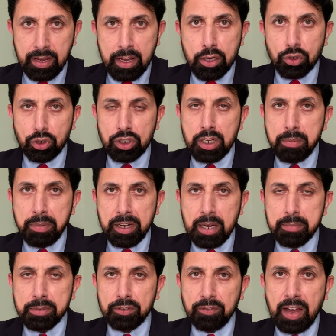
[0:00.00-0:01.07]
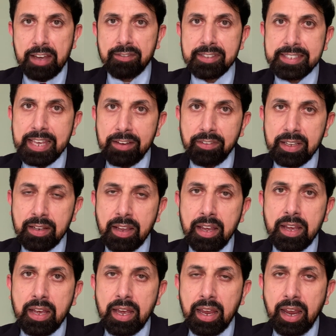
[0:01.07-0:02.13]
So she becomes 5'7",
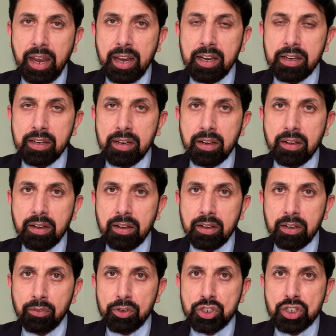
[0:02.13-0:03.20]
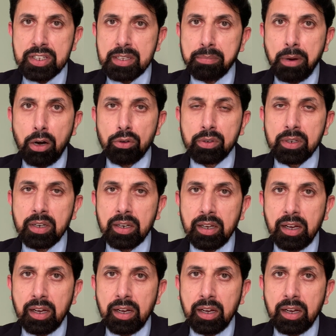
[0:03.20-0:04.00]
and which is about